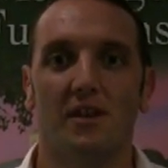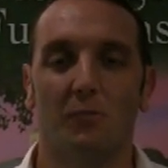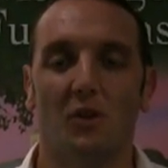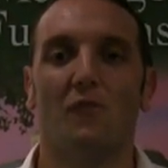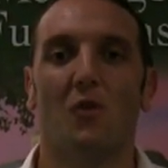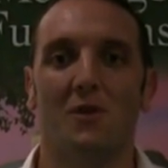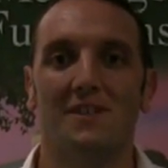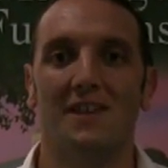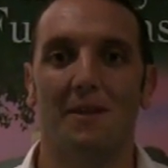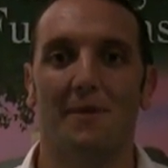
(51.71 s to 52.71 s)
and I'm looking forward
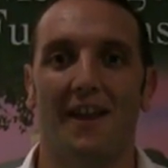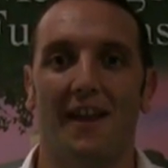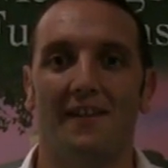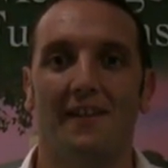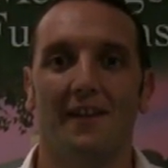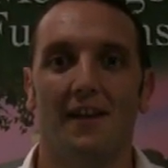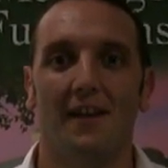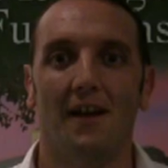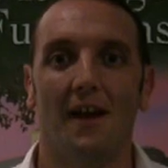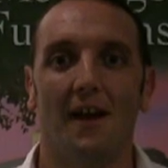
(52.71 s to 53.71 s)
to seeing him again.
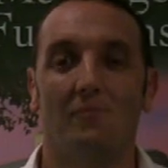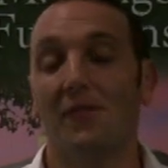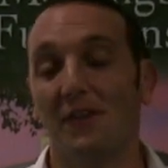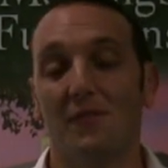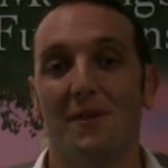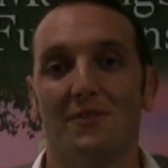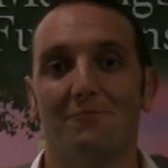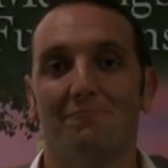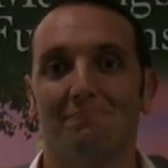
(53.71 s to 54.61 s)
Thanks very much.